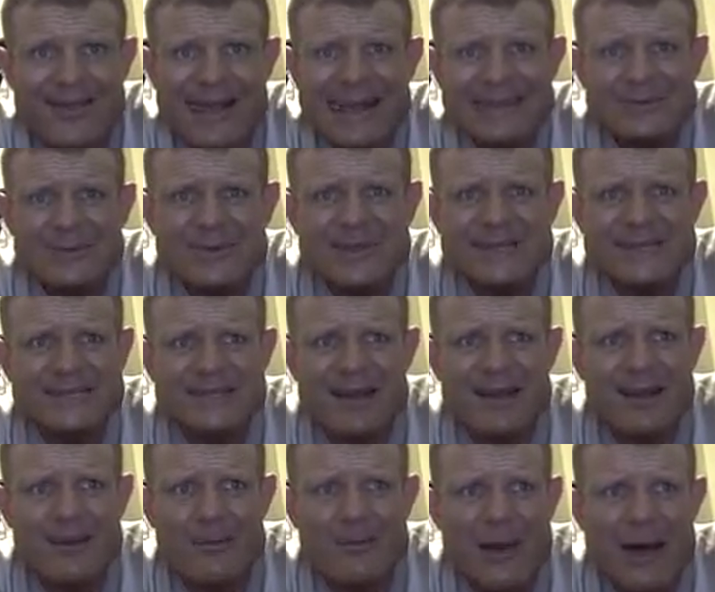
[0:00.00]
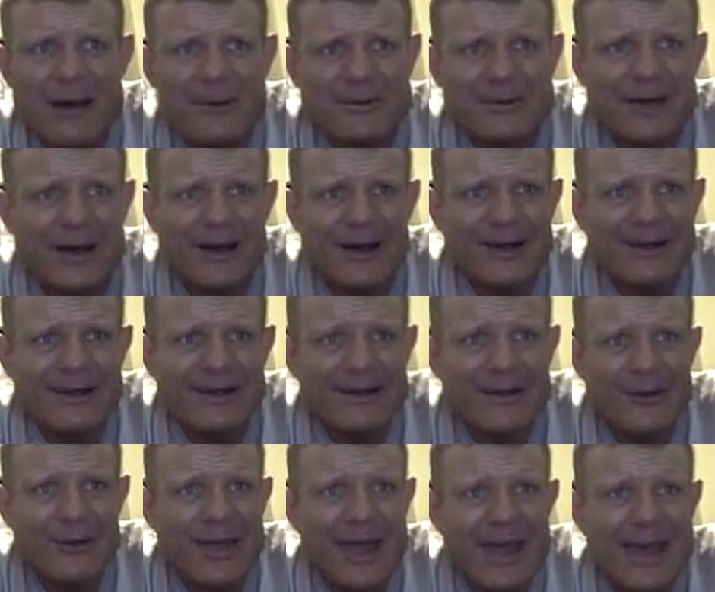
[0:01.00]
that's what this is all about, dog,
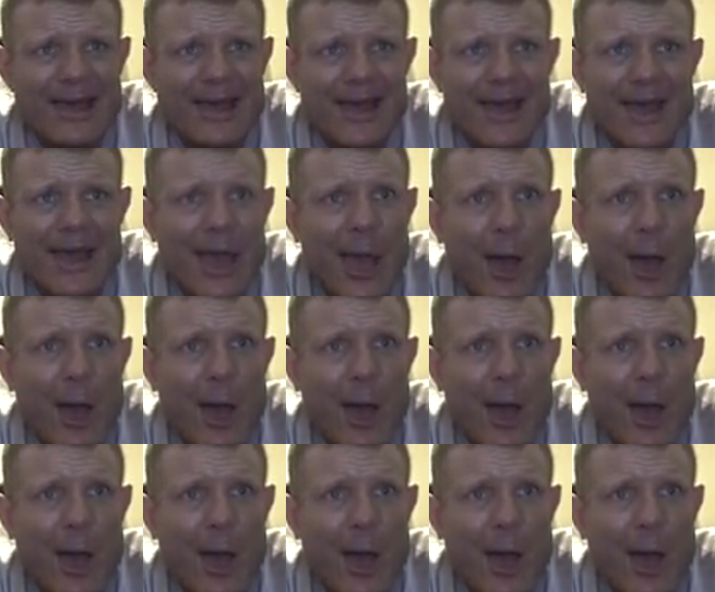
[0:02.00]
okay?